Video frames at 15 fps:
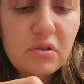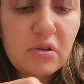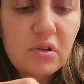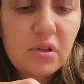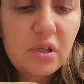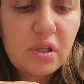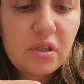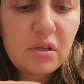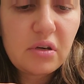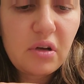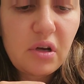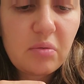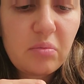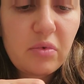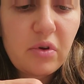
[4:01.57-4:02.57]
clean it
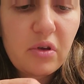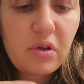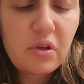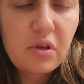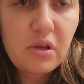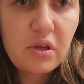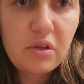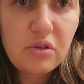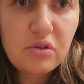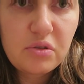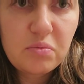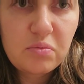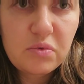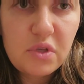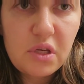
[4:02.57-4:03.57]
up, and you're just
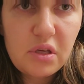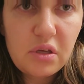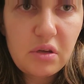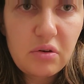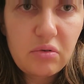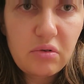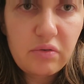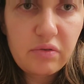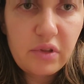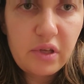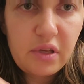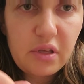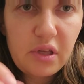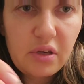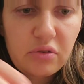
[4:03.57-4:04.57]
taking it off like
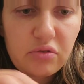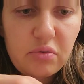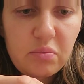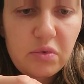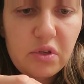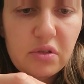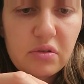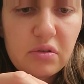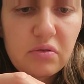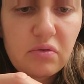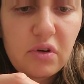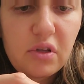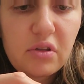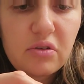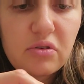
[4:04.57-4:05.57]
extra pieces,
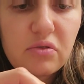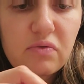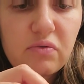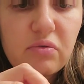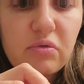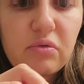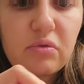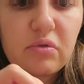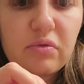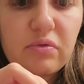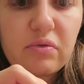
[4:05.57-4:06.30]
right? They just fall off.